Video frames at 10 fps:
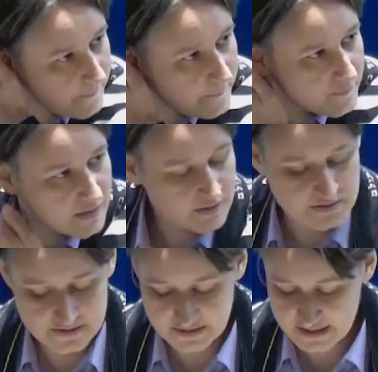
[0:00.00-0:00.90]

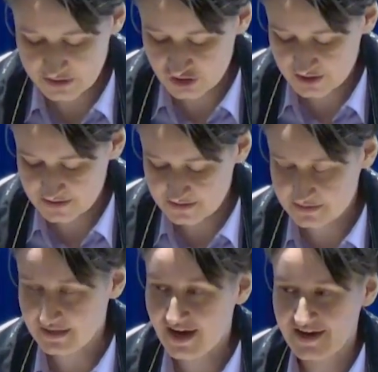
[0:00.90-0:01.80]
is not just a
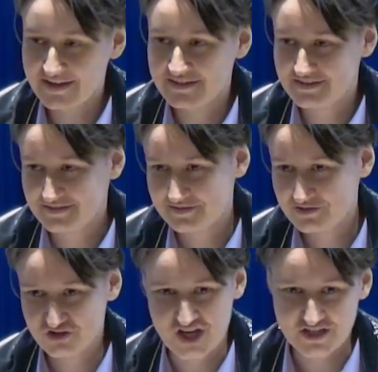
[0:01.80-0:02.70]
kind
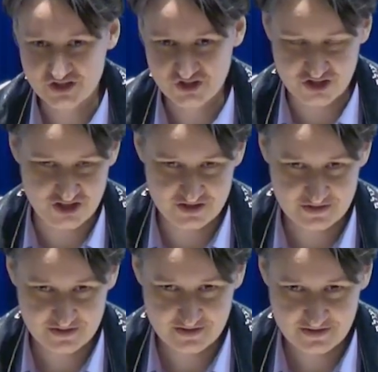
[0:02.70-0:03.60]
gesture.
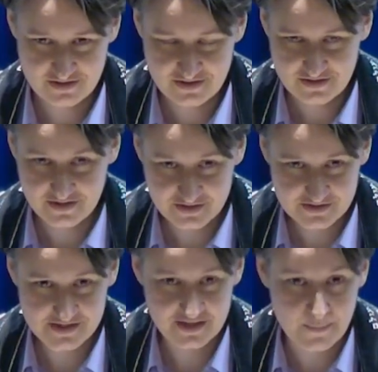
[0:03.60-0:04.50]
It
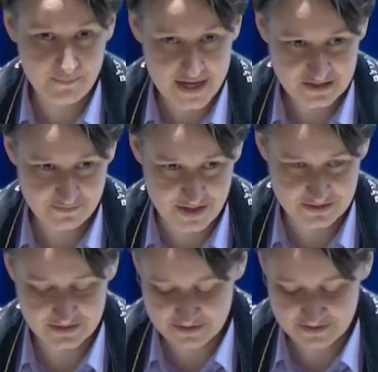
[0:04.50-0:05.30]
is a commandment, it is a